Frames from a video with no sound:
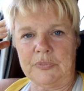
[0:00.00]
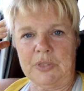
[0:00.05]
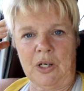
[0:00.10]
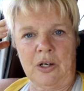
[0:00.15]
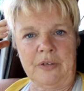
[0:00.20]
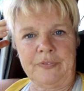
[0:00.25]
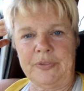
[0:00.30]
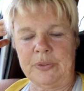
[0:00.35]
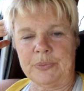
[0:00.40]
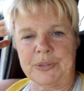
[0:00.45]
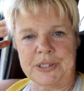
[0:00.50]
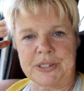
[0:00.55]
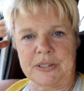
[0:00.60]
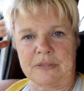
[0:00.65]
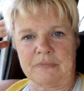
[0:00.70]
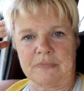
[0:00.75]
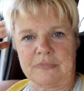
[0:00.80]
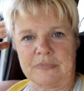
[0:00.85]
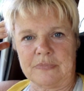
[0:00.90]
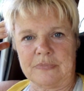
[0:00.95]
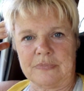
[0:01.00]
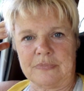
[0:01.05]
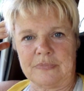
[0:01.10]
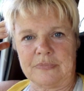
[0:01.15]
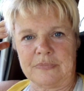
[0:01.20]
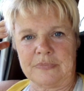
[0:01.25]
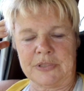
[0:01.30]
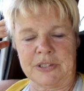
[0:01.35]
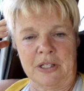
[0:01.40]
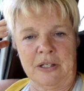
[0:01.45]
RV wasn't
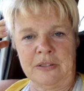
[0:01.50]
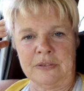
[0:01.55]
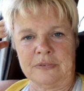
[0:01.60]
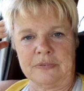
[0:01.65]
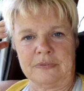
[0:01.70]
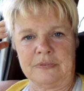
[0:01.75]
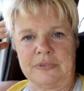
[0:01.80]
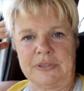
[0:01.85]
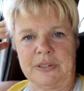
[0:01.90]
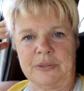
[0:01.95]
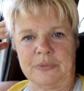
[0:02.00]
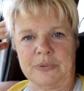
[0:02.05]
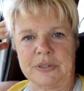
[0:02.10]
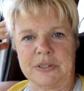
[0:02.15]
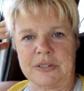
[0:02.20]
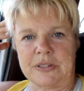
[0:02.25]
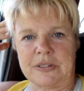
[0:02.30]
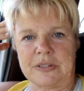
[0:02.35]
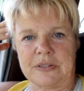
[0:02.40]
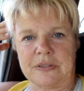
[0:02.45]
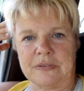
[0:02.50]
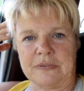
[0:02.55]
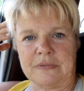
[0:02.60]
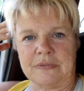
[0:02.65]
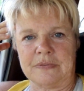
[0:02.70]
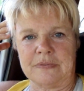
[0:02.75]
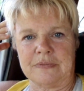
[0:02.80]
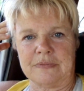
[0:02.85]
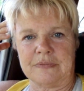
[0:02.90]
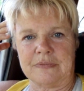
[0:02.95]
done. It was,
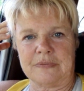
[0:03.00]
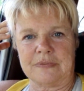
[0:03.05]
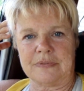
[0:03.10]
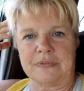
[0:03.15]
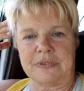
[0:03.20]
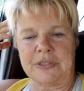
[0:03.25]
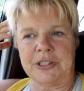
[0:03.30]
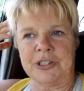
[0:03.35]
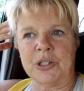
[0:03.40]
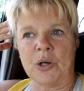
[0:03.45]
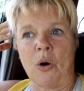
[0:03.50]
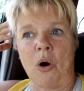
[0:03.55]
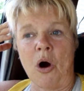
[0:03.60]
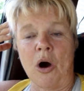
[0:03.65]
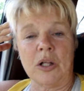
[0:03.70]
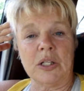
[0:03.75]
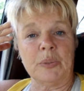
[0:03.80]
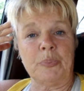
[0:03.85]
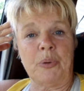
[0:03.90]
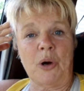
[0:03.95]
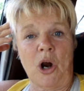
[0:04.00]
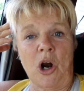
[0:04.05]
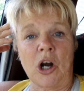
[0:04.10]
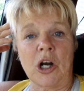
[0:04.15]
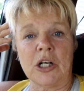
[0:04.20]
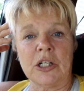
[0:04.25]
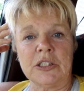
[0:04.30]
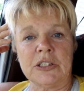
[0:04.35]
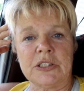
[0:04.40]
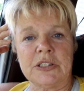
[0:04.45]
you know, all
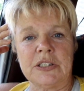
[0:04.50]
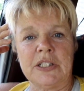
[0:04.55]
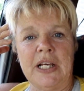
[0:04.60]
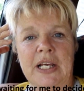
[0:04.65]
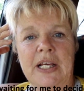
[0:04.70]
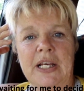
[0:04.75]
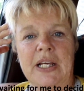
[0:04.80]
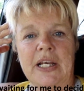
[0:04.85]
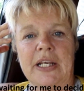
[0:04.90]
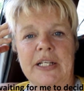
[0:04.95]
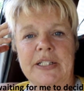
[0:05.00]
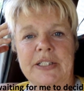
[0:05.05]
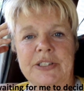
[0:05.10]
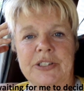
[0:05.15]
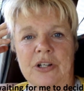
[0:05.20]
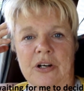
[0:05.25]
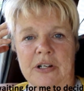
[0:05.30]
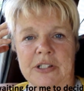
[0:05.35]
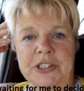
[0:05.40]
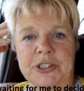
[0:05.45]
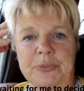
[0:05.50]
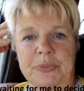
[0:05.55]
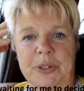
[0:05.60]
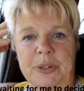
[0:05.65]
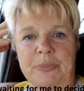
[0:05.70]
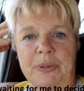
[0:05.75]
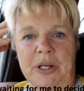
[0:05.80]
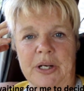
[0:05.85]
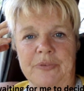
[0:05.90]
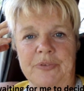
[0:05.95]
apart. And he talked to me
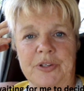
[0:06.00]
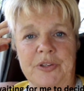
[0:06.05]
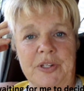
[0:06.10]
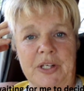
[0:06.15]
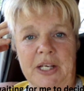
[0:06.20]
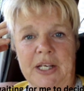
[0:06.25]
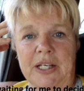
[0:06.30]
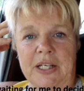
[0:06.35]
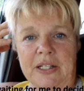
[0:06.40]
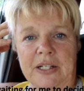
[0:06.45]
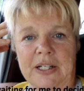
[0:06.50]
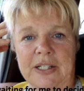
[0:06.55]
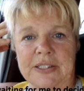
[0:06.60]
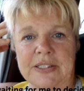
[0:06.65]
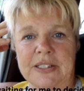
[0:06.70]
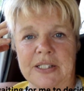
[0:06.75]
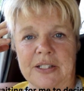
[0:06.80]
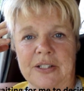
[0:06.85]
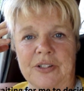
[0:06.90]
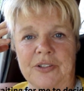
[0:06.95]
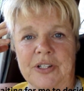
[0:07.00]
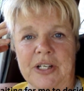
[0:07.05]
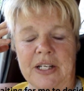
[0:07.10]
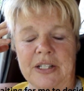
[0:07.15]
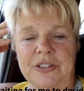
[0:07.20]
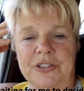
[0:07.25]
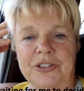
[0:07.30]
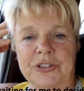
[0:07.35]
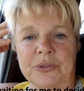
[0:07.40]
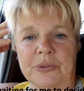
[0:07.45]
about everything and I said,
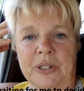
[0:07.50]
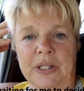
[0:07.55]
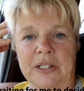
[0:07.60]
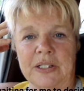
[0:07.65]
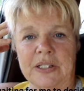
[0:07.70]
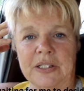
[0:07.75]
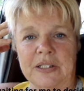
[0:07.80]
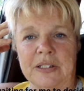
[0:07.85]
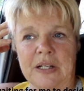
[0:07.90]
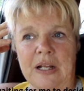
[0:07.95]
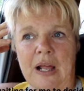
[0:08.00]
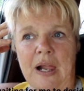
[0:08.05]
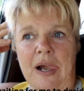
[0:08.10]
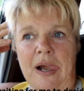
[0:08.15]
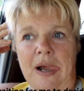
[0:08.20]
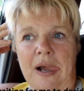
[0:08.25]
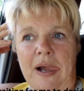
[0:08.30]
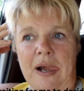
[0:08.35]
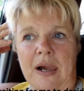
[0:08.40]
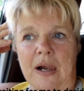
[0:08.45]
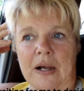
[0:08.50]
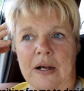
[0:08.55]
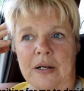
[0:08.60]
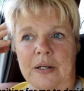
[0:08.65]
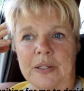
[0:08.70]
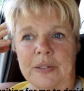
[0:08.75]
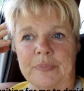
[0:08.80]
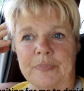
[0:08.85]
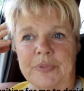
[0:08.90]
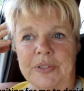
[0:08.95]
okay, do it.
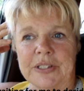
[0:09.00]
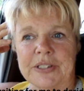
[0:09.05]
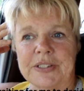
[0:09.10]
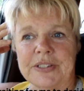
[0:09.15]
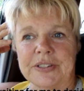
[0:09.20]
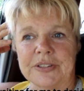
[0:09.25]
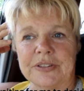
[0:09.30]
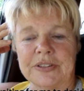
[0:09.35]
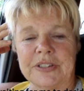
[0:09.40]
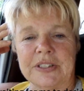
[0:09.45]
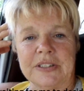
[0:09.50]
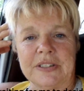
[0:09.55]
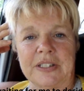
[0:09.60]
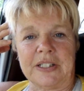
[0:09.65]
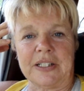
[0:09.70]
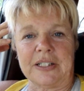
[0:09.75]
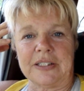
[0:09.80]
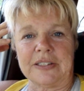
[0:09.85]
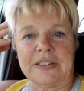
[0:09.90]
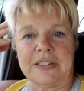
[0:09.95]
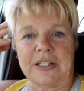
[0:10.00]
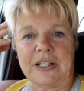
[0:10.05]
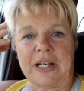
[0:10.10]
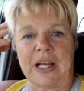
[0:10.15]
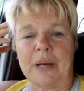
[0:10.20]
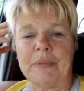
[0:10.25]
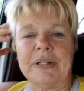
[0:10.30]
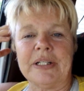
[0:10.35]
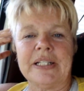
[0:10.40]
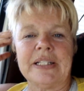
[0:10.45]
And they still didn't get it done.
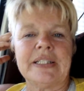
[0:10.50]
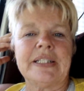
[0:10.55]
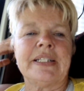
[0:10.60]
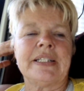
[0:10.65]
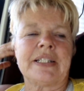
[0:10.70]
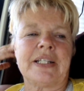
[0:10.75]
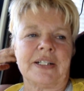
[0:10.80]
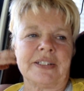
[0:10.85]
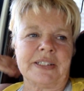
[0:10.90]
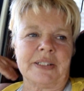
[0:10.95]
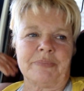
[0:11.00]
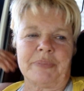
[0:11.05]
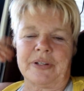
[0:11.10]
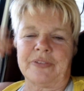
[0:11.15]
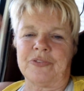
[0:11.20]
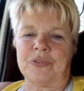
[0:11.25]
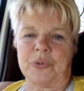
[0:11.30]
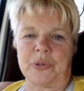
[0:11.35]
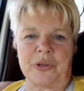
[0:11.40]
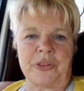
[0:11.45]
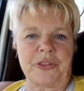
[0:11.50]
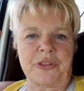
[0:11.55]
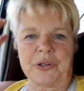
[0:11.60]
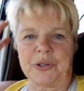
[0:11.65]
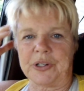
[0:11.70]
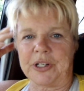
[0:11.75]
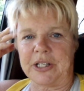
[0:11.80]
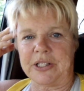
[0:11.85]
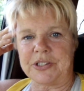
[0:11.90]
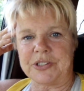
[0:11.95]
I mean, it got done by
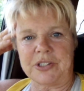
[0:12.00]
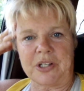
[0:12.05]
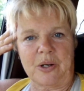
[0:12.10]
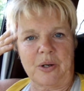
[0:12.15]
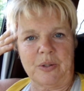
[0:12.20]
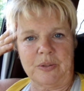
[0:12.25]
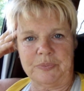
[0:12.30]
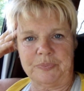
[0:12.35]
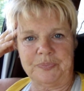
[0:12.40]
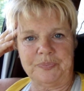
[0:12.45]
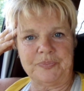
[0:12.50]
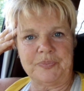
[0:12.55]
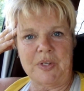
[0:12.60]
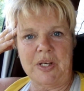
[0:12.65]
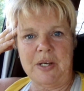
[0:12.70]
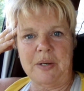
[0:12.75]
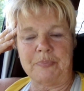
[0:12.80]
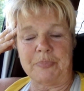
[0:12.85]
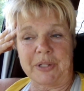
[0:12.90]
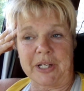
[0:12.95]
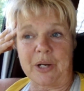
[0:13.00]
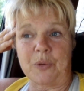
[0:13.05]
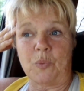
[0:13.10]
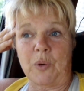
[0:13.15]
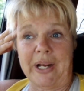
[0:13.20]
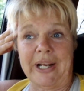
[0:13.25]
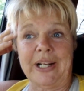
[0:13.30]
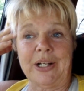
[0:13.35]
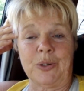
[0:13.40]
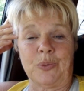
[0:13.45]
4:30, so. But I
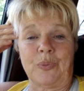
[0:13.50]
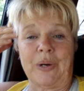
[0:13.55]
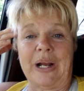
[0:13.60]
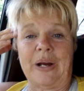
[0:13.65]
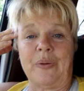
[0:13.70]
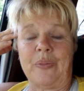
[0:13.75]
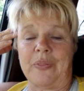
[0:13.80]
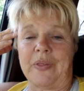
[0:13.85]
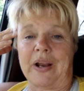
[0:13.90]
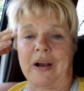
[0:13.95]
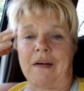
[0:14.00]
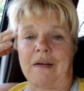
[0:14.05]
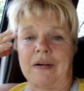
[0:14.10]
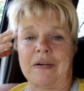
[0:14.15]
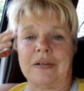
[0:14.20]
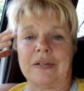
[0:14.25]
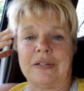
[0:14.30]
waited around there.